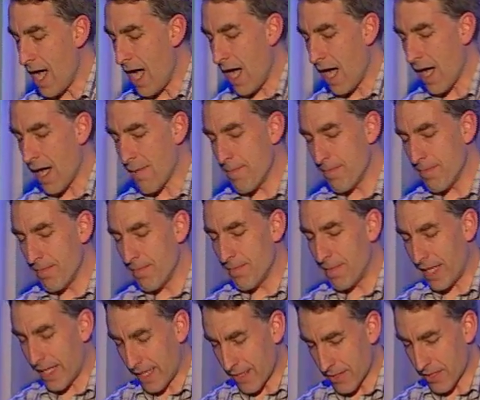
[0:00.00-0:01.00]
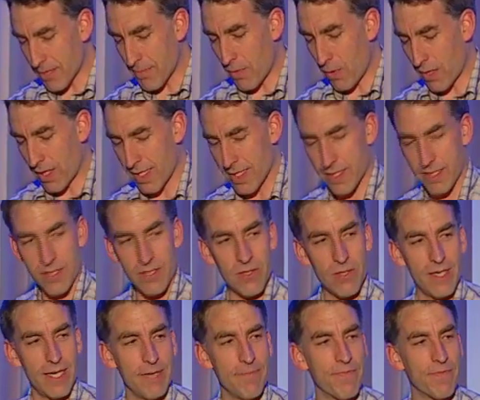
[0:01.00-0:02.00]
But here's the point of the
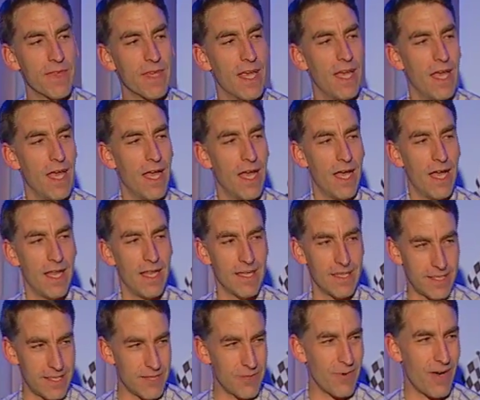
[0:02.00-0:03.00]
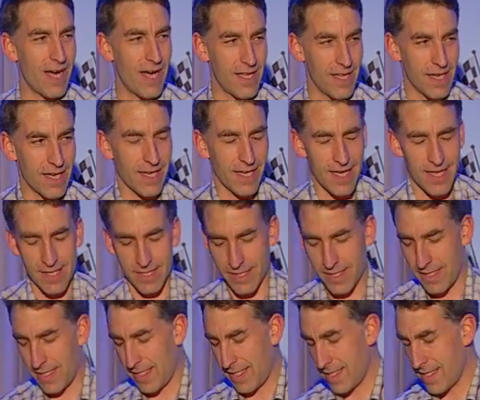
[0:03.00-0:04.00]
story. This is why I like Alan
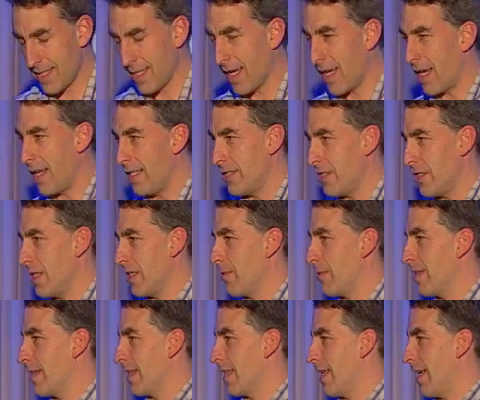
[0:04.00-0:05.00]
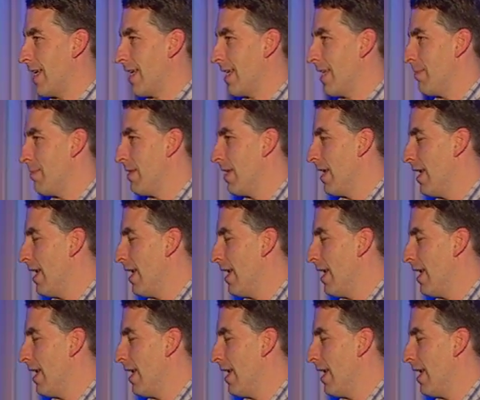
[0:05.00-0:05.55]
Keyes, and I genuinely like him.